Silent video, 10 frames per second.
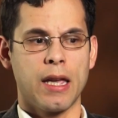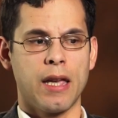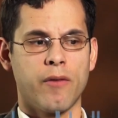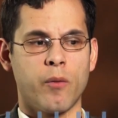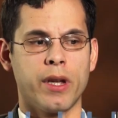
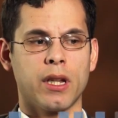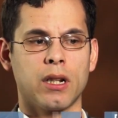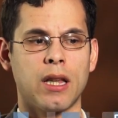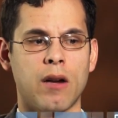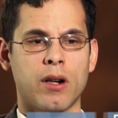If we can
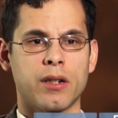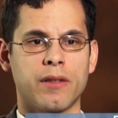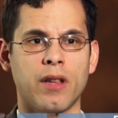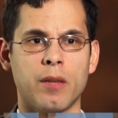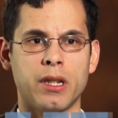allow our
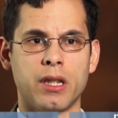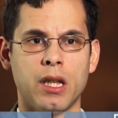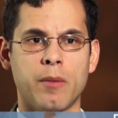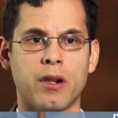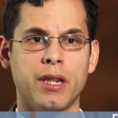development
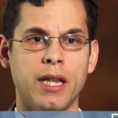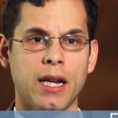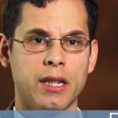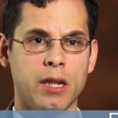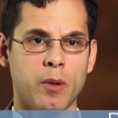team, our E D
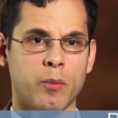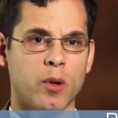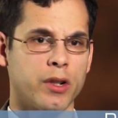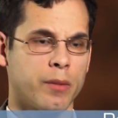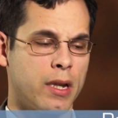I team, our
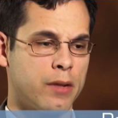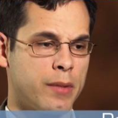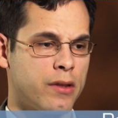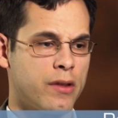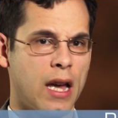project
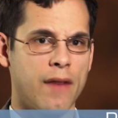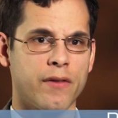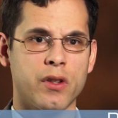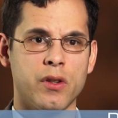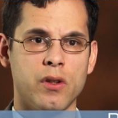management staff
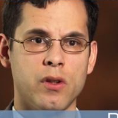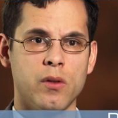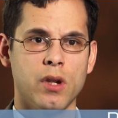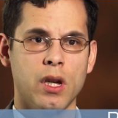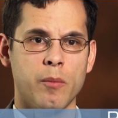
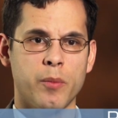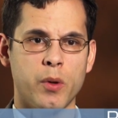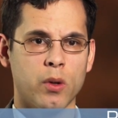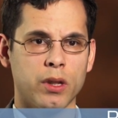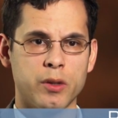to
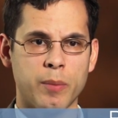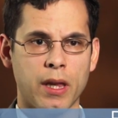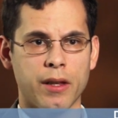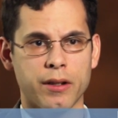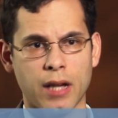purely
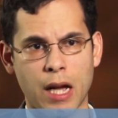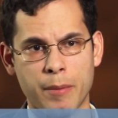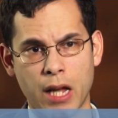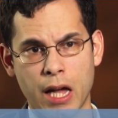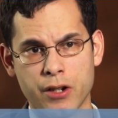spend their time
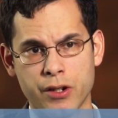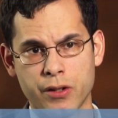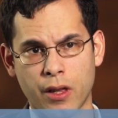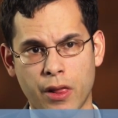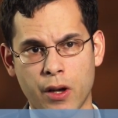and energies
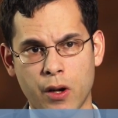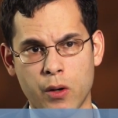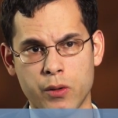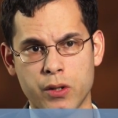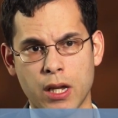on
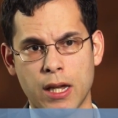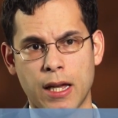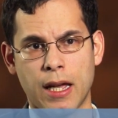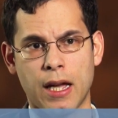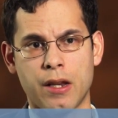those
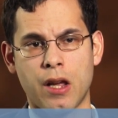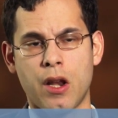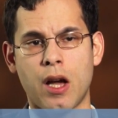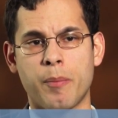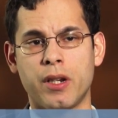and
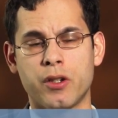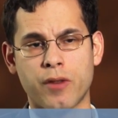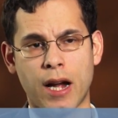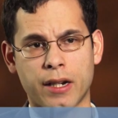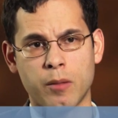not be
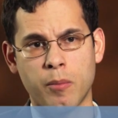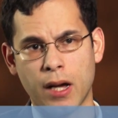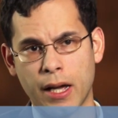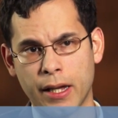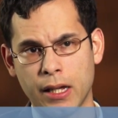distracted
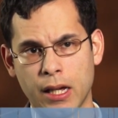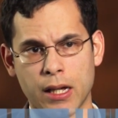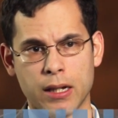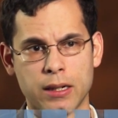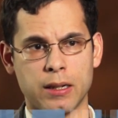by
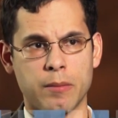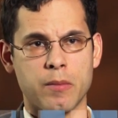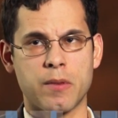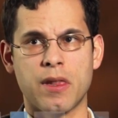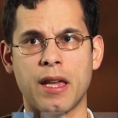um,
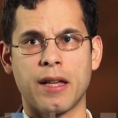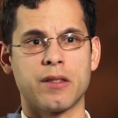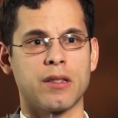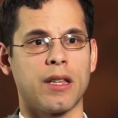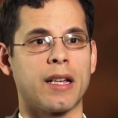
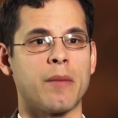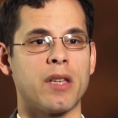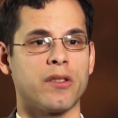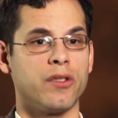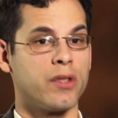things like a
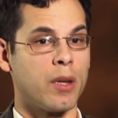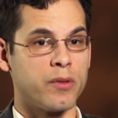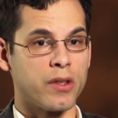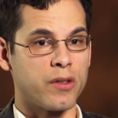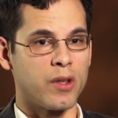message
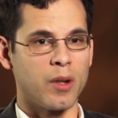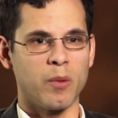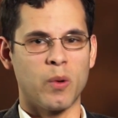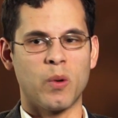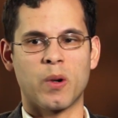subsystem
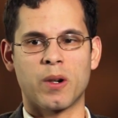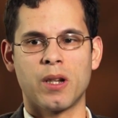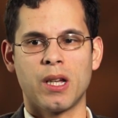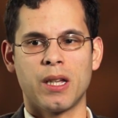or